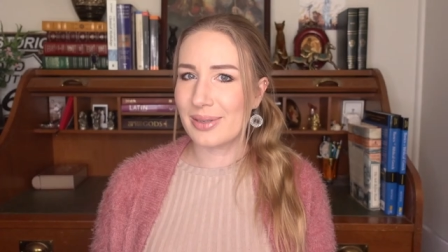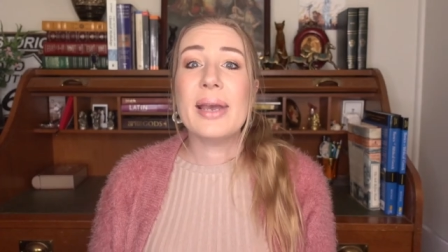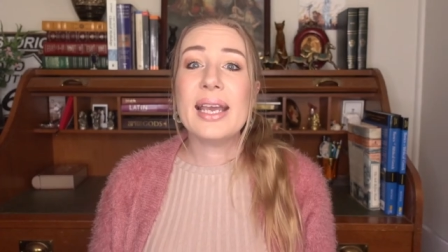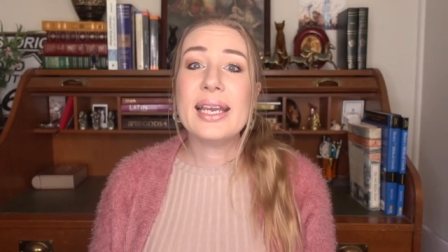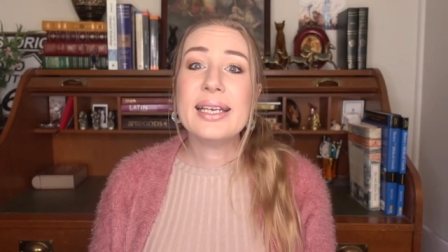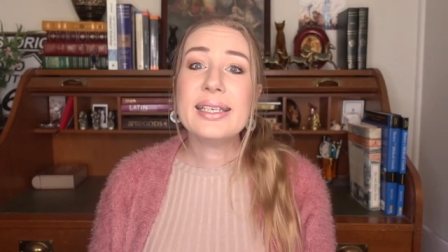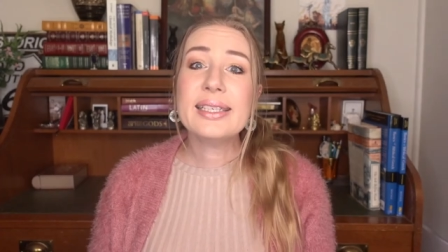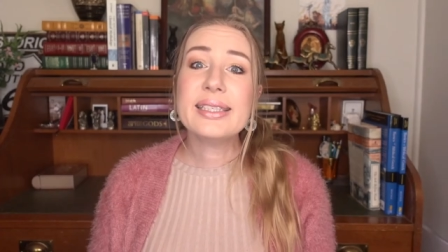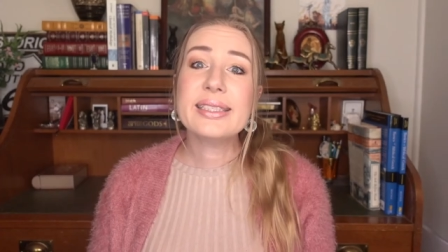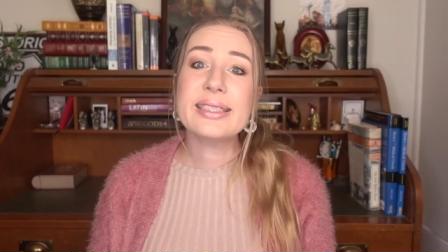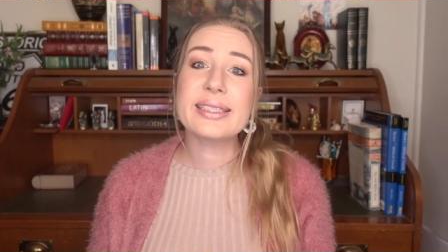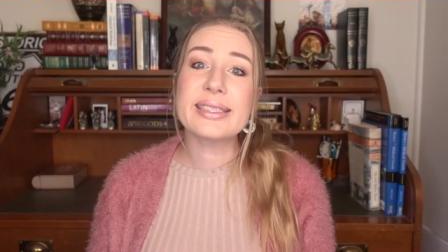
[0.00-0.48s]

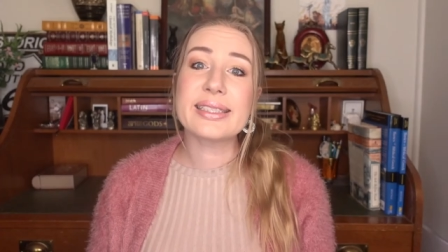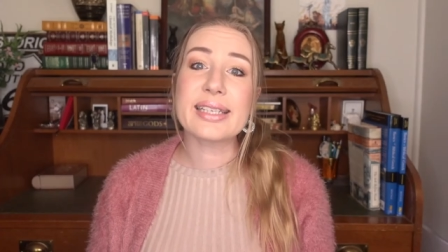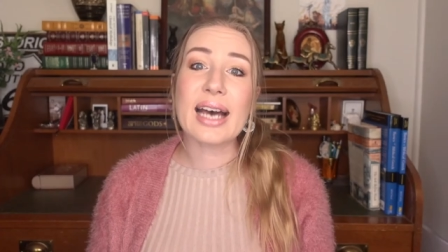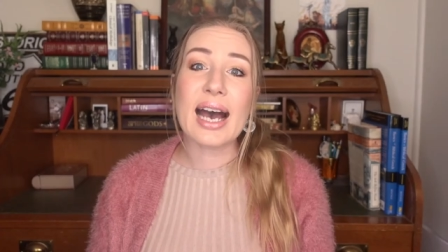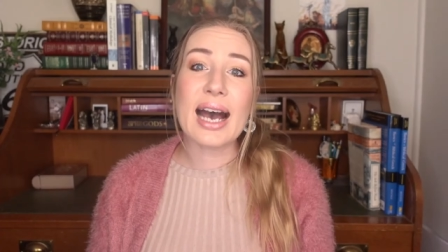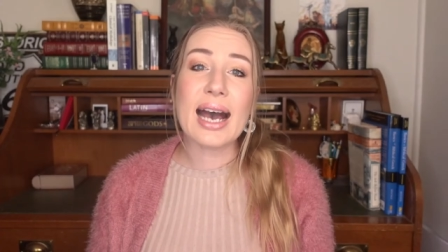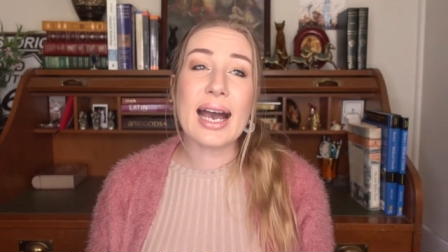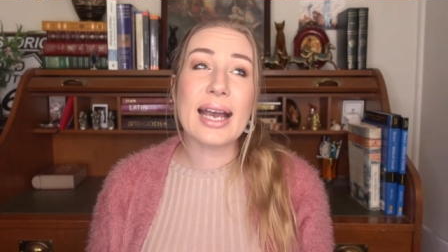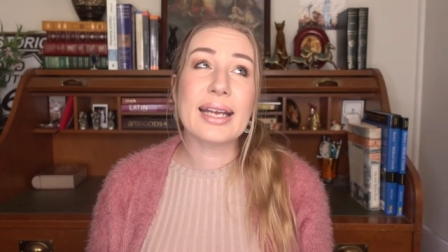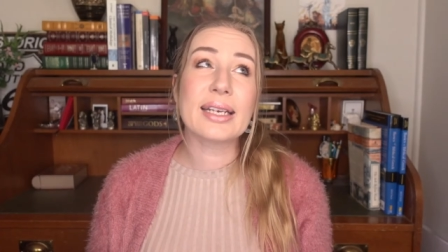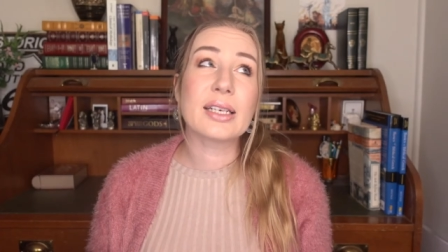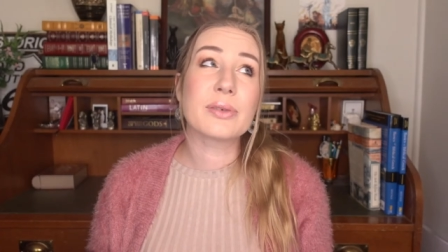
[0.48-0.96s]
Peter
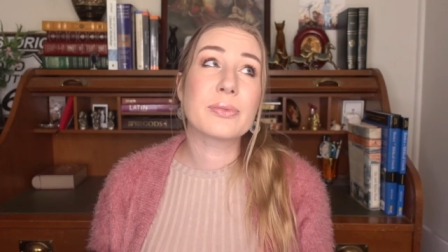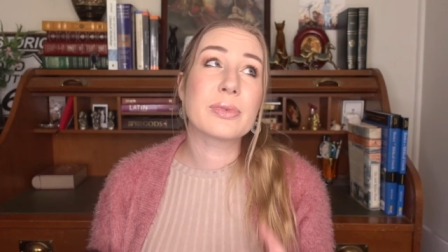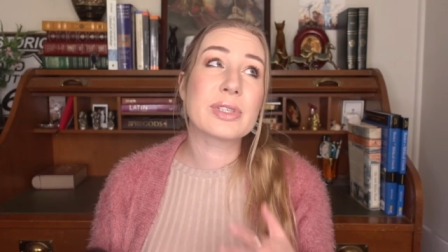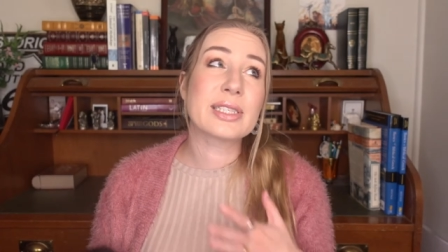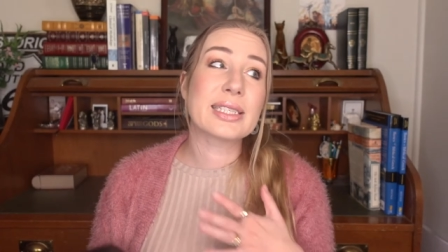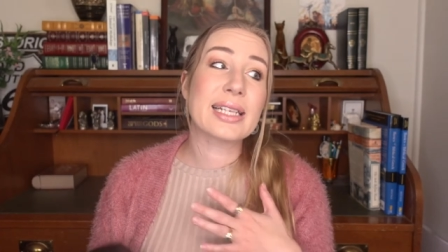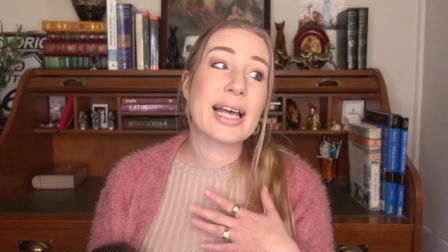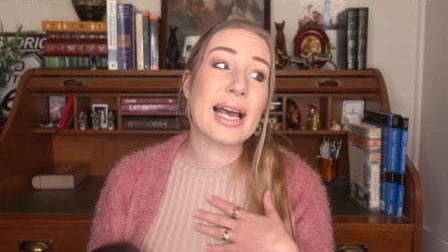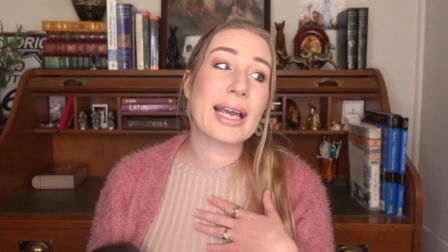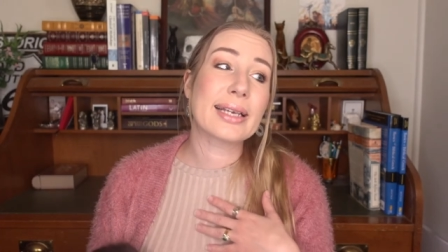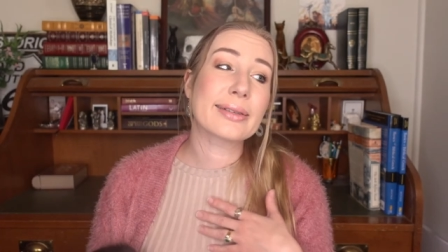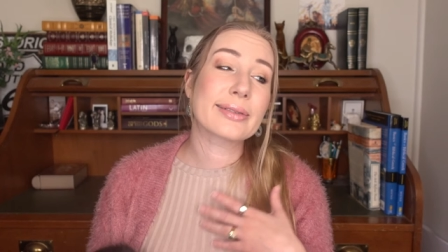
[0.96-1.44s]
sighed and
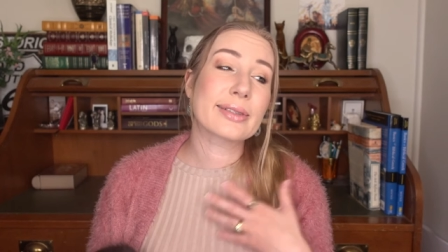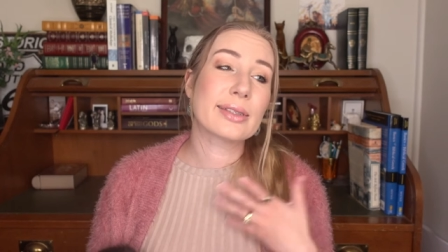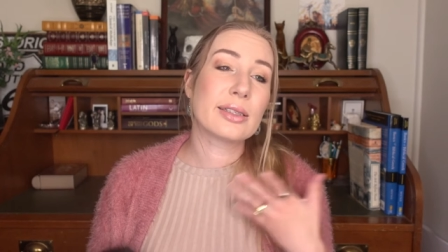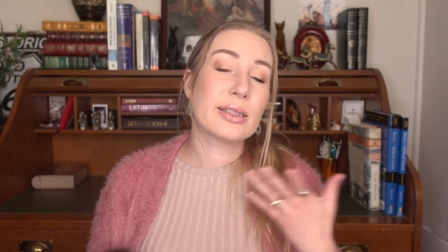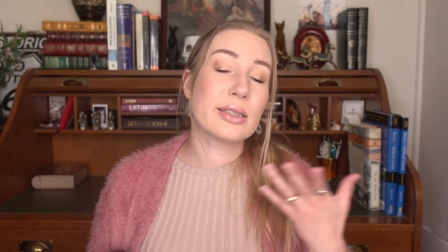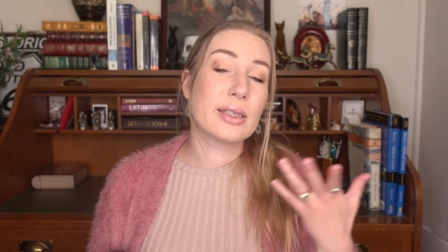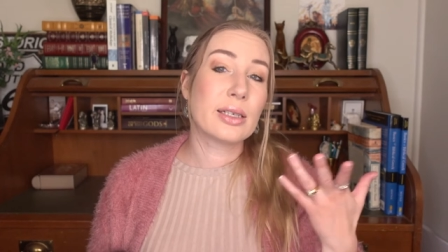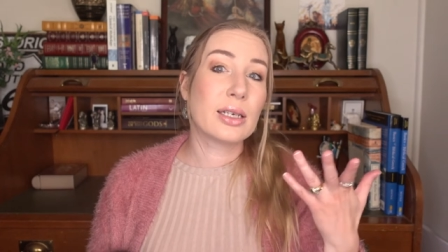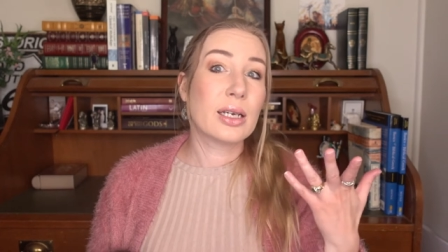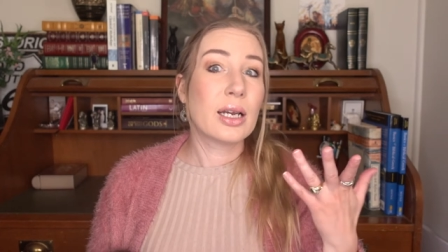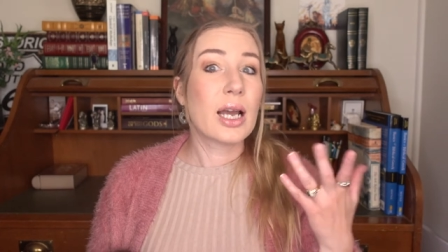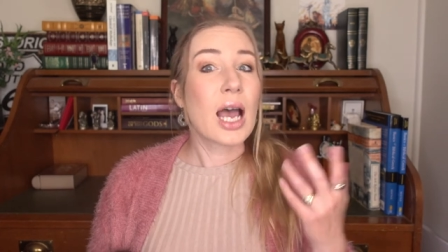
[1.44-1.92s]
was like,
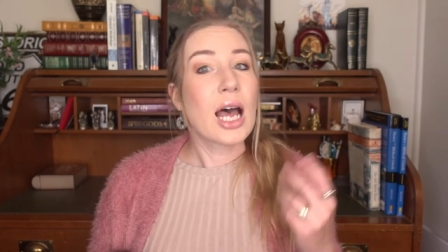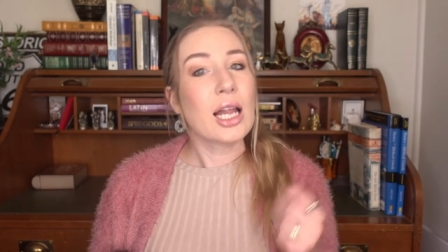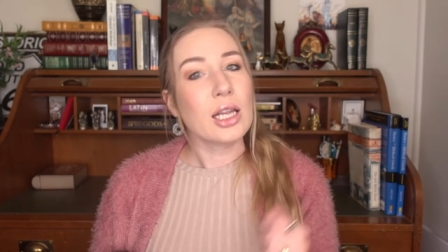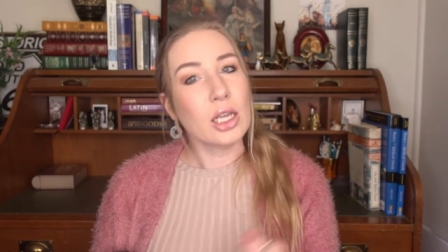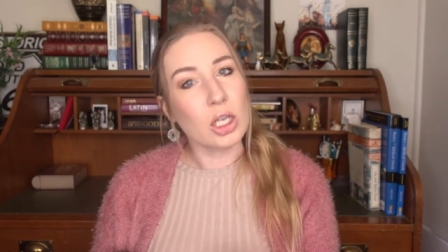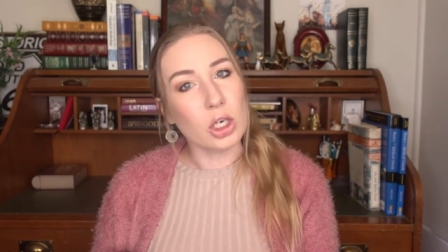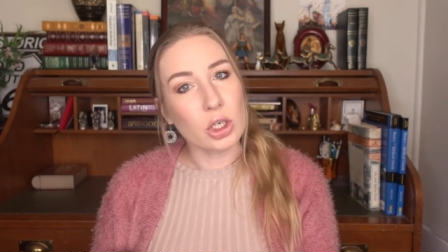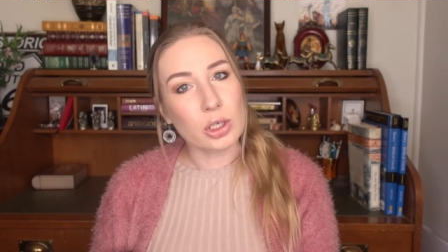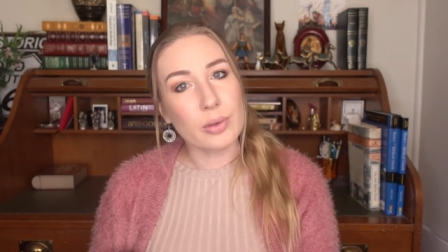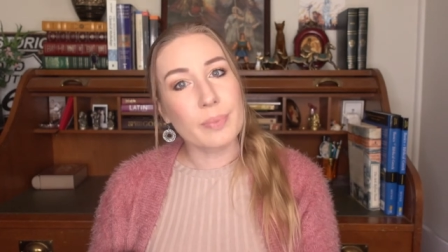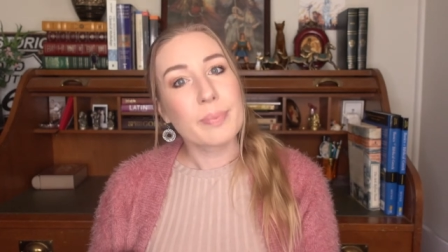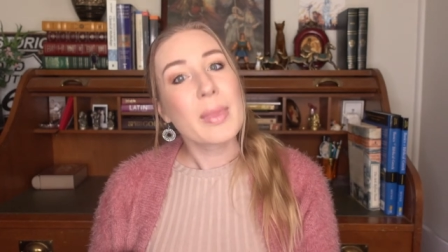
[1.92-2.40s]

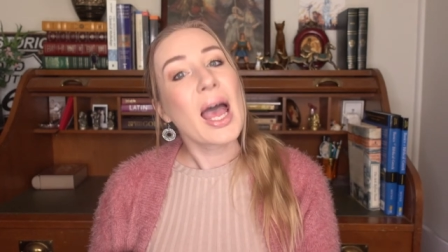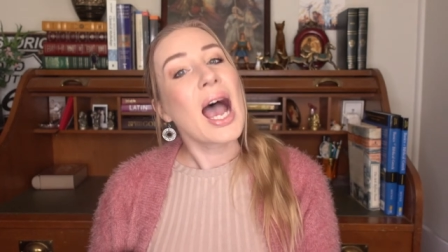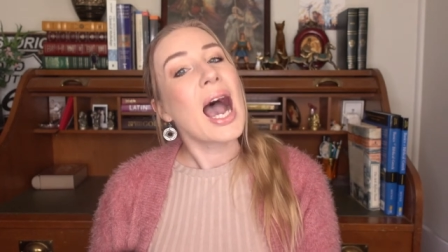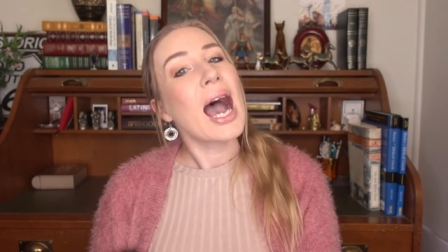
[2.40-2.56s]
look,